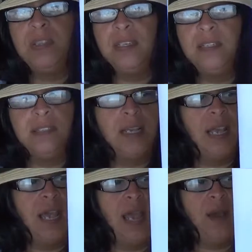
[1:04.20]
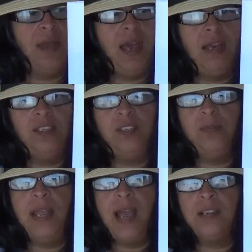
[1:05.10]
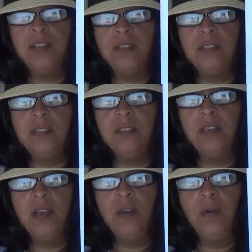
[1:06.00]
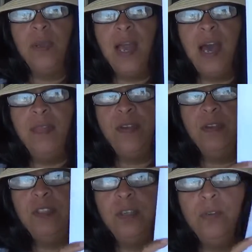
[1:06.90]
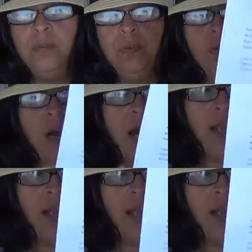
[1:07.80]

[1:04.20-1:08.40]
this, and we had two reactions. We had those who got